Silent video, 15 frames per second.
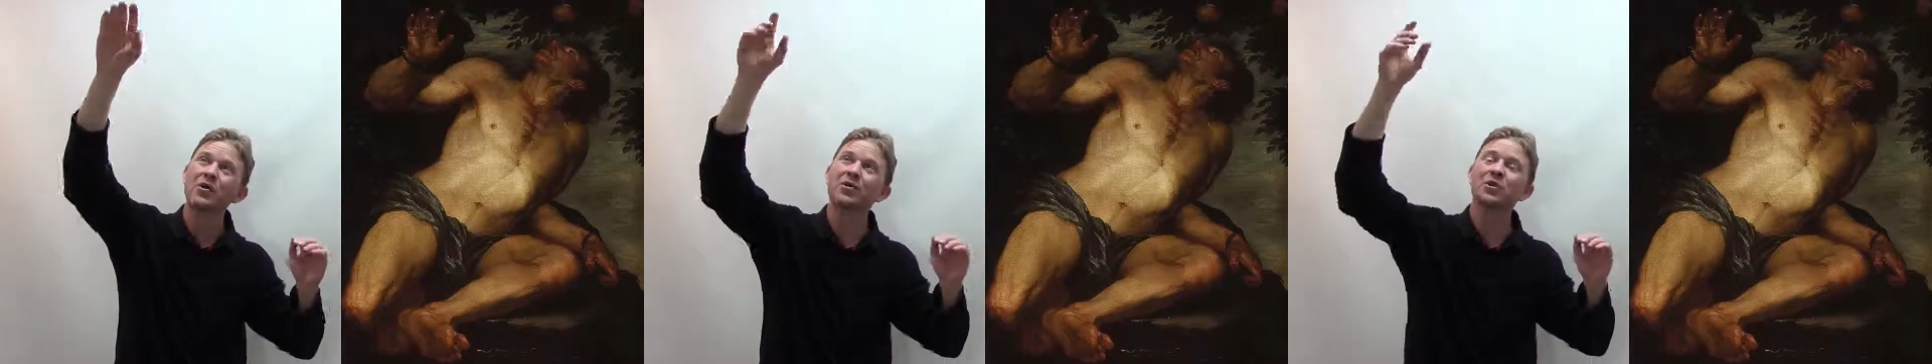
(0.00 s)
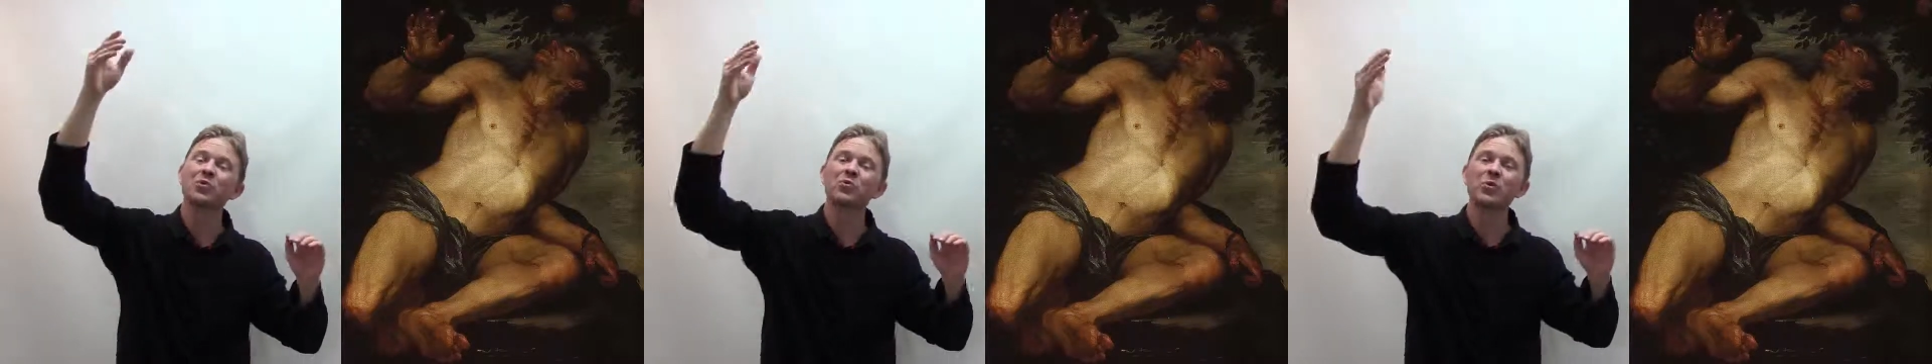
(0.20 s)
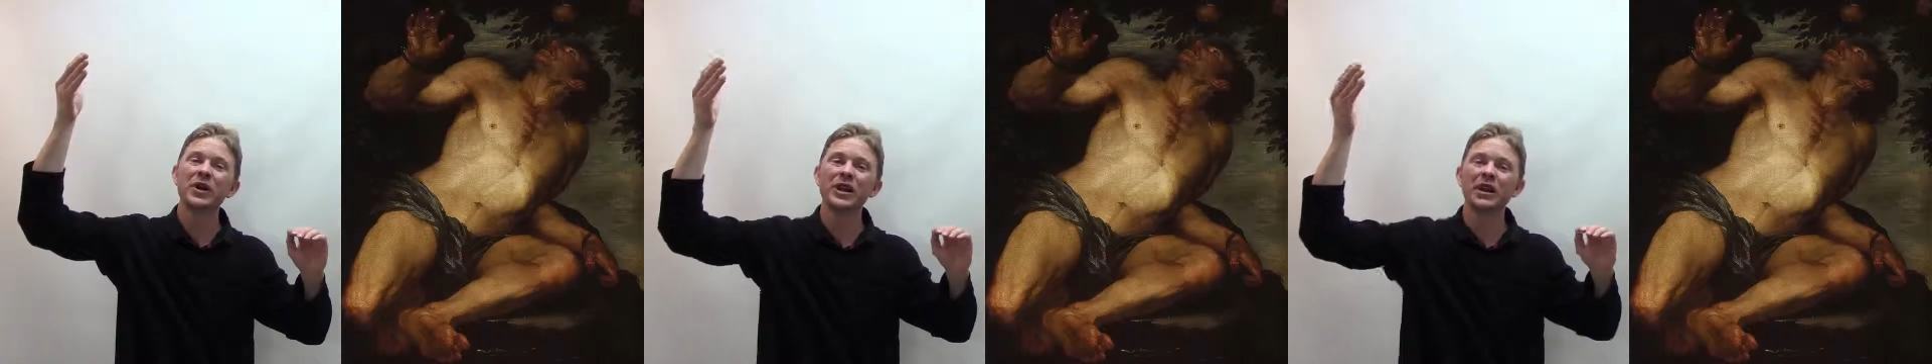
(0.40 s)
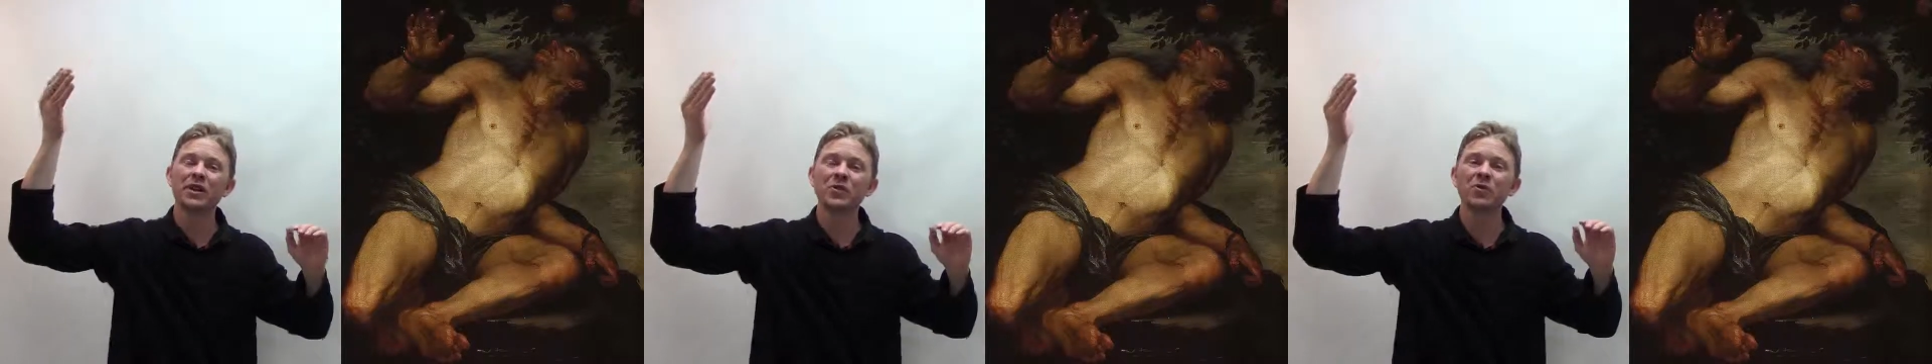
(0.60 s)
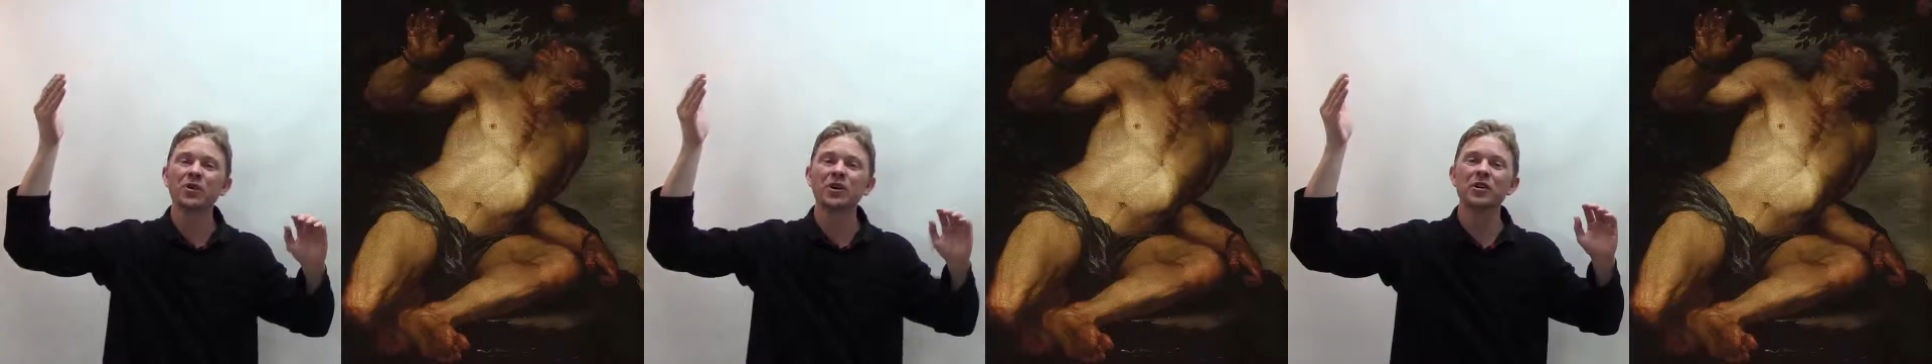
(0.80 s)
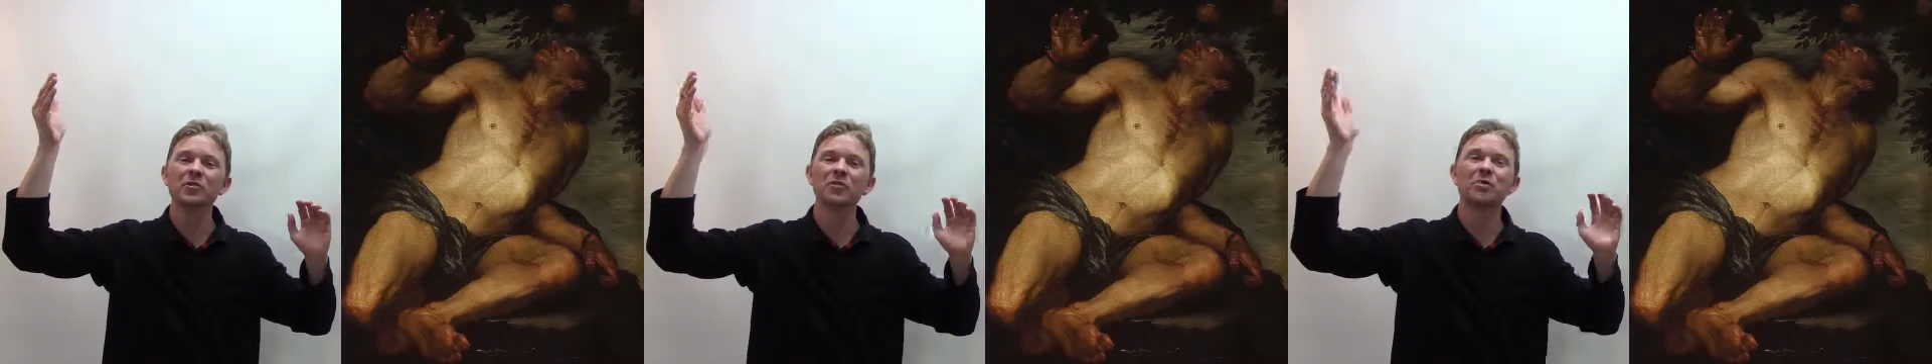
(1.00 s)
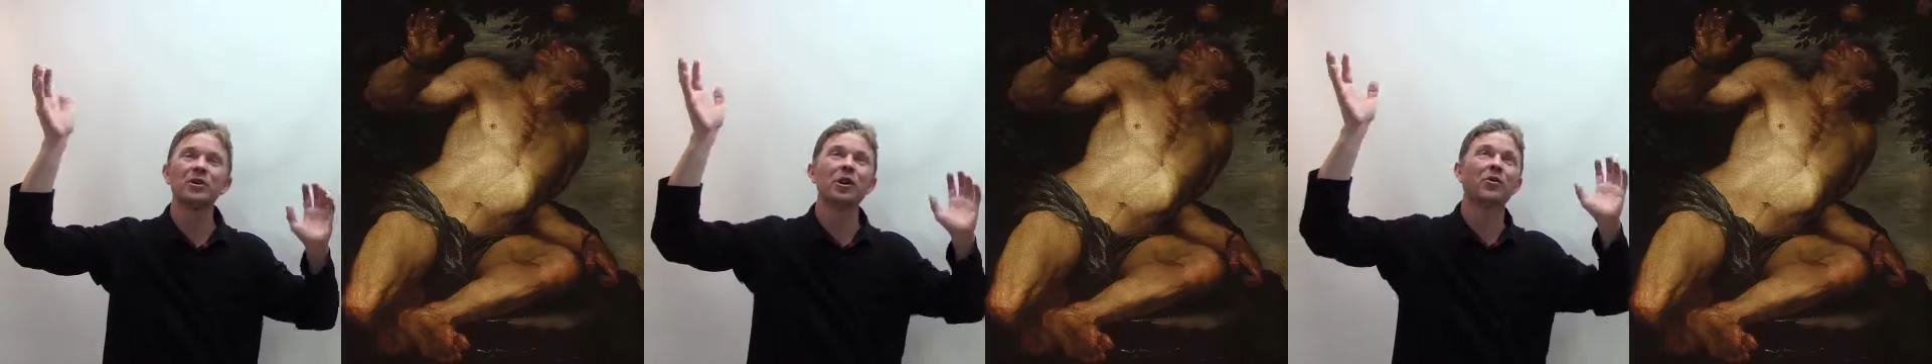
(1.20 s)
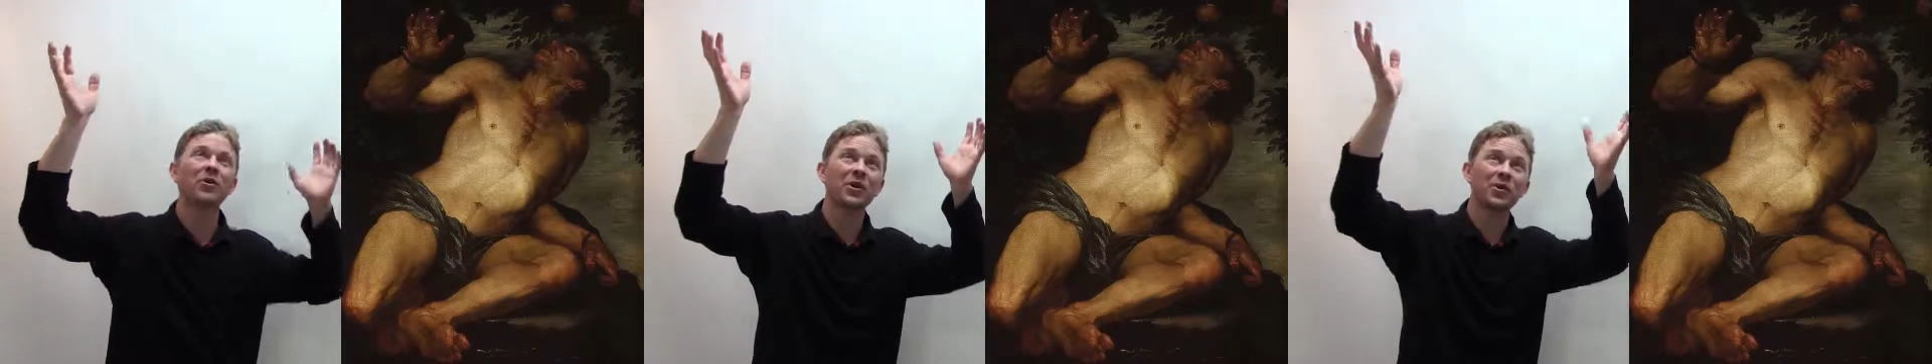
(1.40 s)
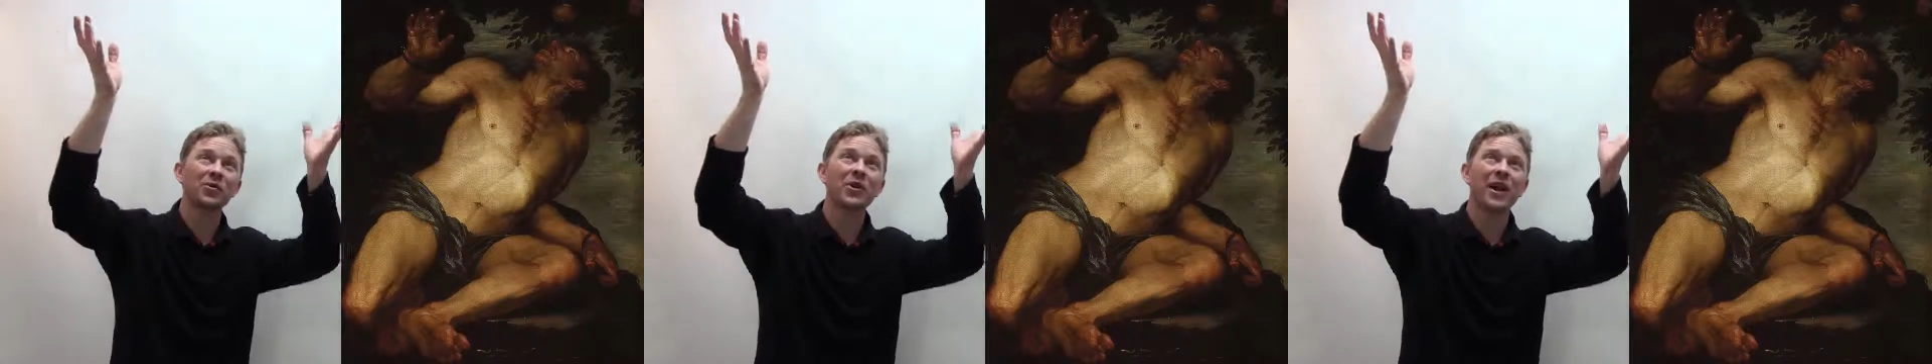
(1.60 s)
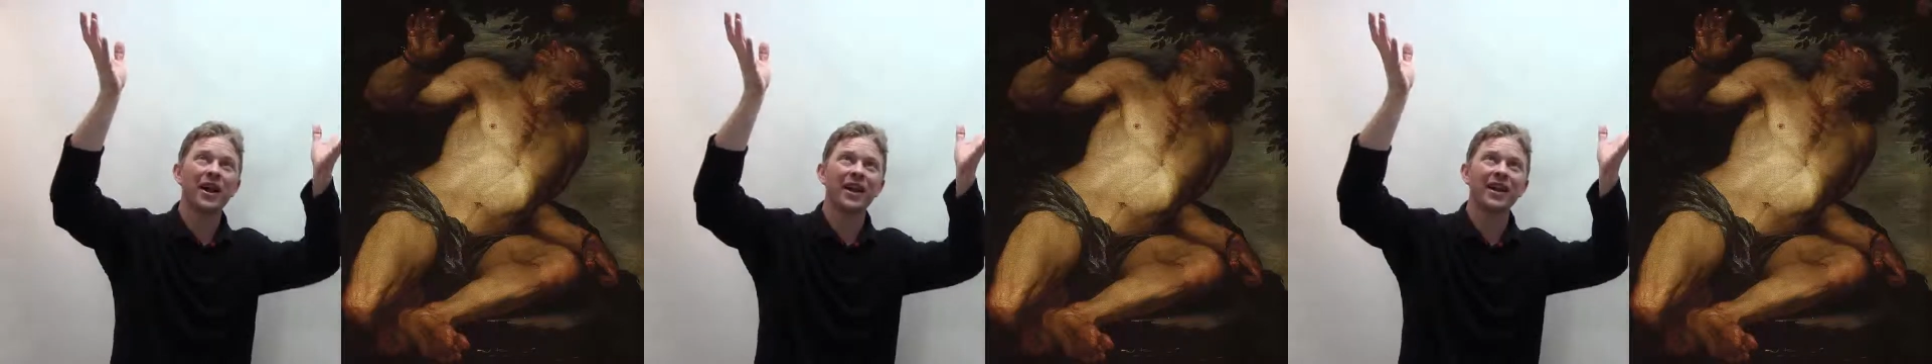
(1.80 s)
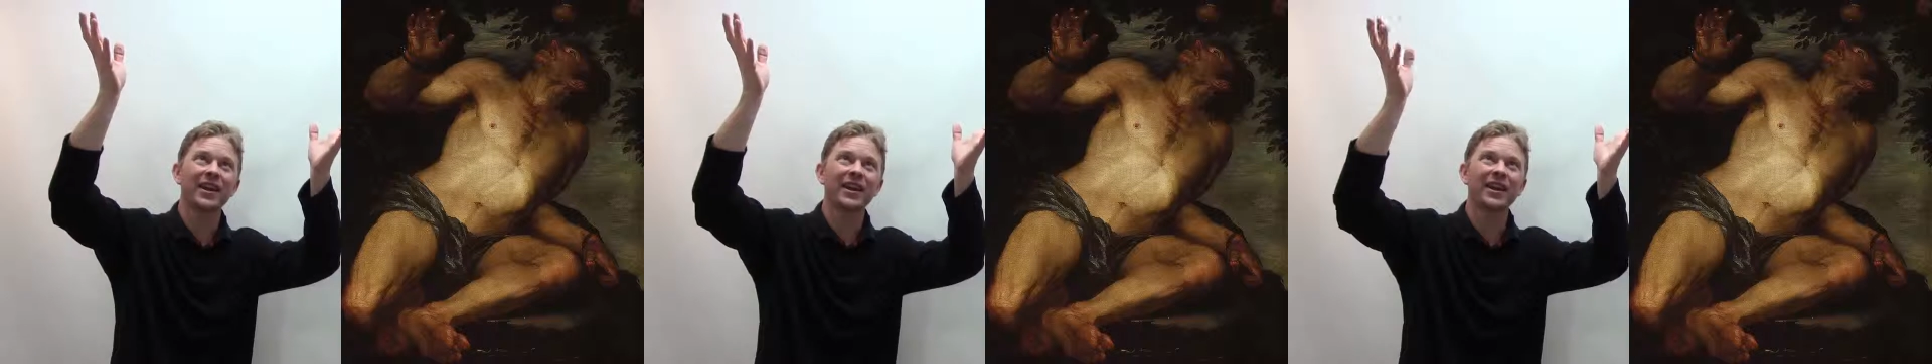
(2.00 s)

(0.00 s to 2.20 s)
the wind would blow it away,